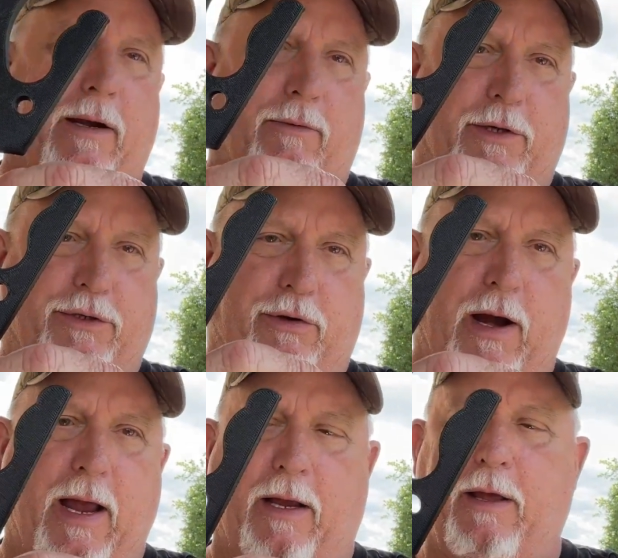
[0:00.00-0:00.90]
on its
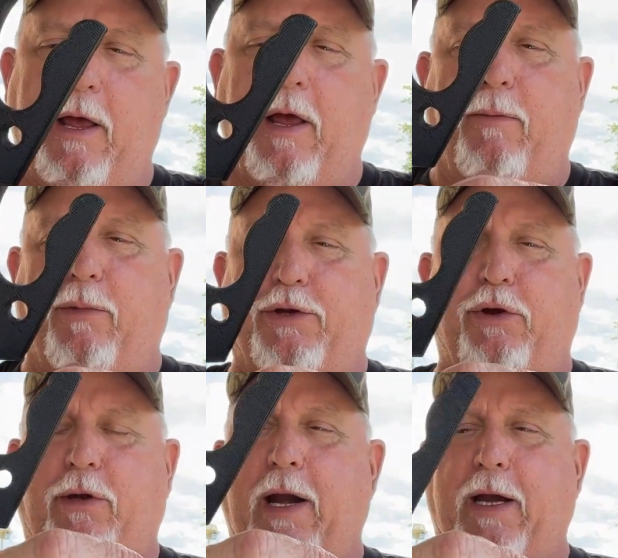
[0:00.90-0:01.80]
track, but
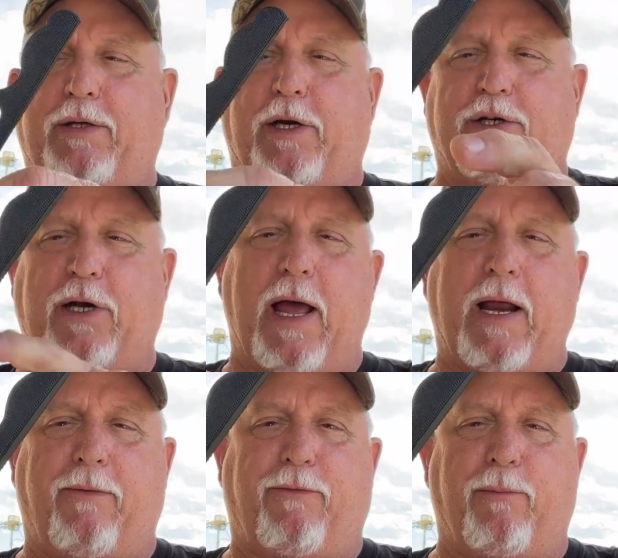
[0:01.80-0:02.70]
you could actually
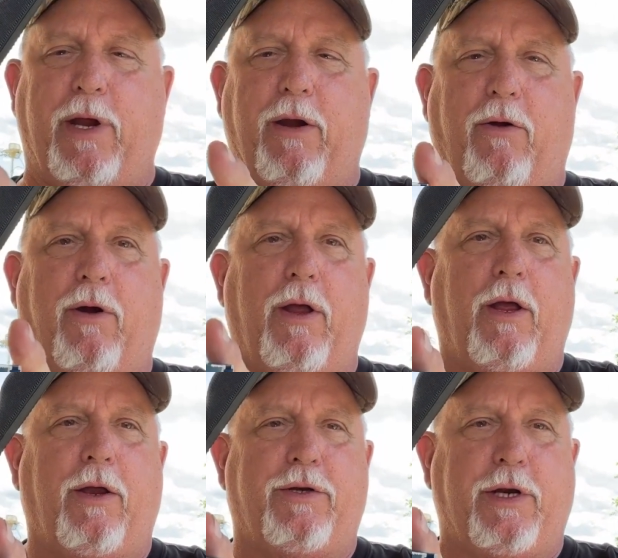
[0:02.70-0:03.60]
slide it from here
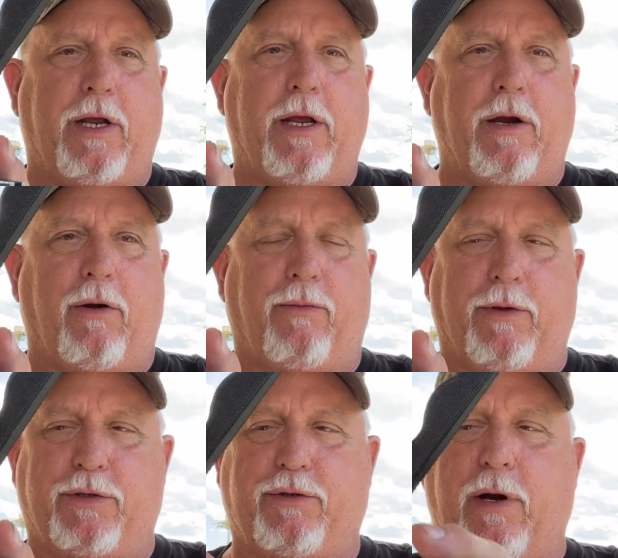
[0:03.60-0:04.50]
to here on
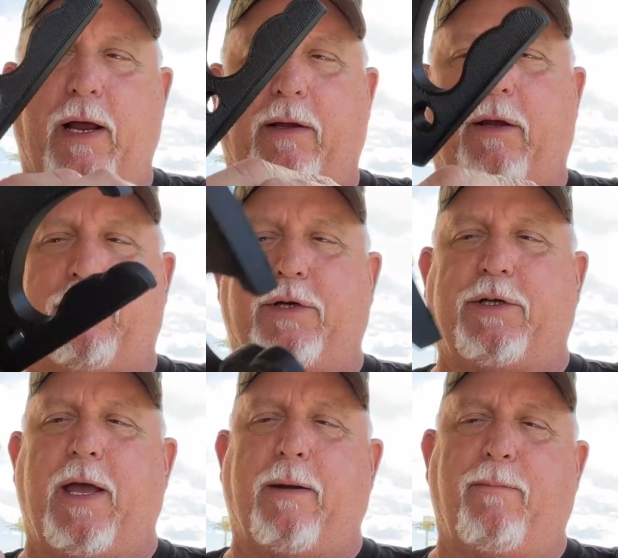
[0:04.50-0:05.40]
this track because it's
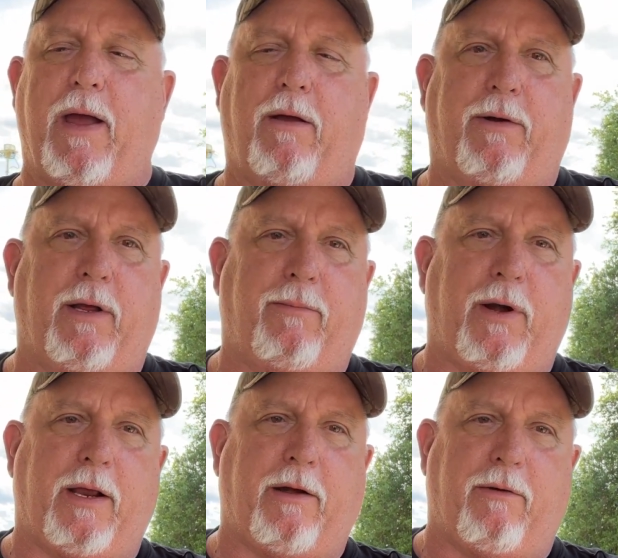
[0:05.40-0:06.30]
kind of bound up
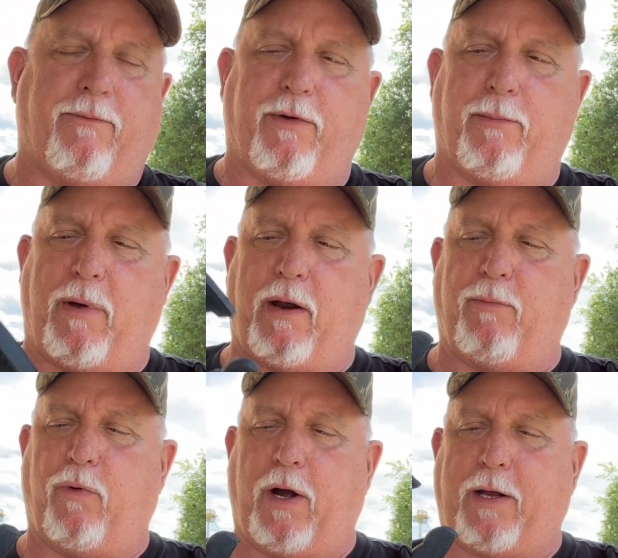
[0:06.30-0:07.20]
right here on the very
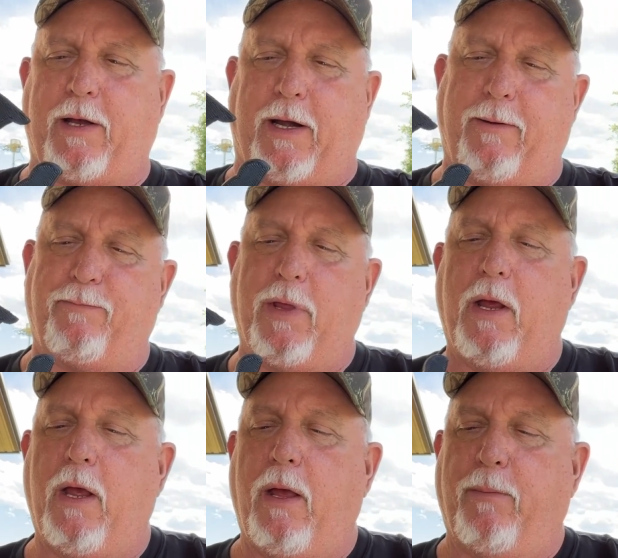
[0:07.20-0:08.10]
bottom where I cut it.
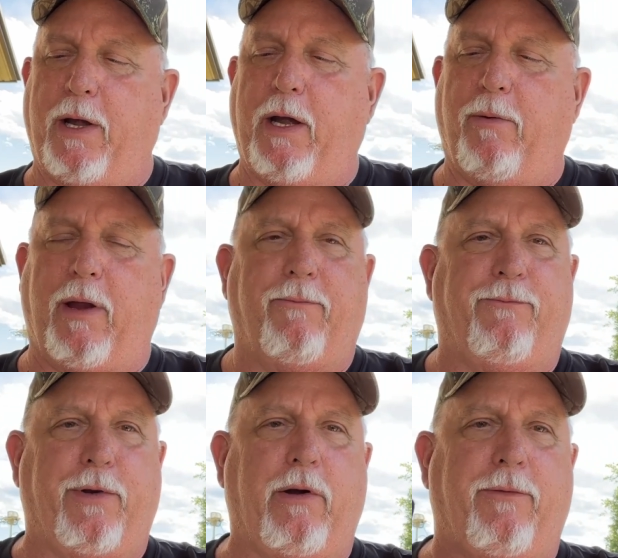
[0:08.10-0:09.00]
But anyway,
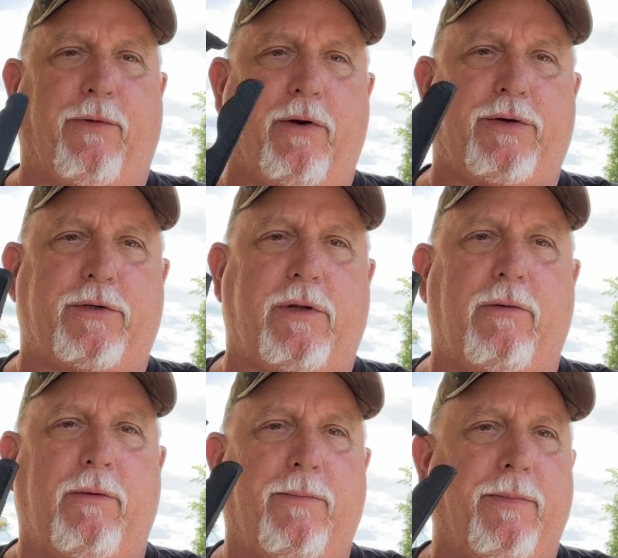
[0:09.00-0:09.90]
very versatile.